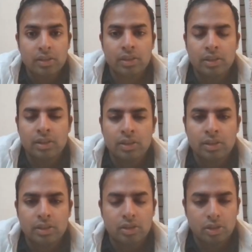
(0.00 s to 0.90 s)

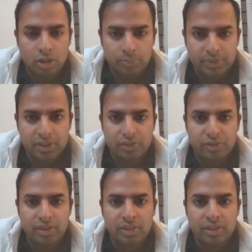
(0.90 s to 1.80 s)
The
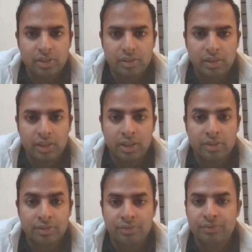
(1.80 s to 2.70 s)
opposition
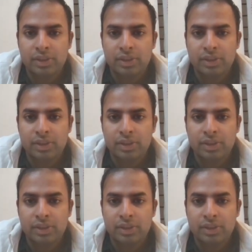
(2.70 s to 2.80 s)
have,